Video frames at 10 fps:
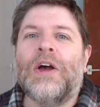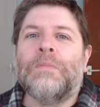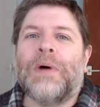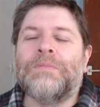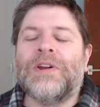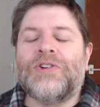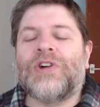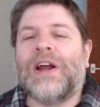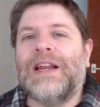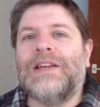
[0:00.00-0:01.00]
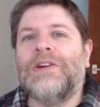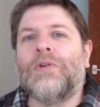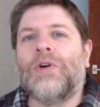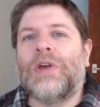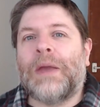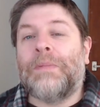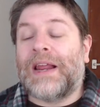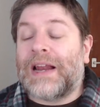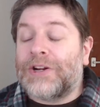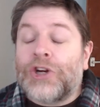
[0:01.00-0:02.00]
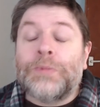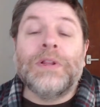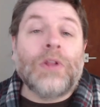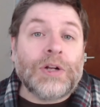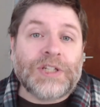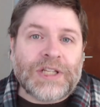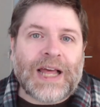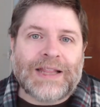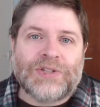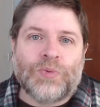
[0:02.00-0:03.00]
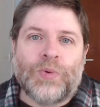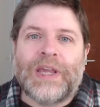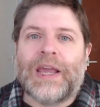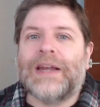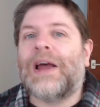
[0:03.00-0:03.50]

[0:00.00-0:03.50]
But I'm going to try an Indiegogo campaign. I should be launching that this weekend.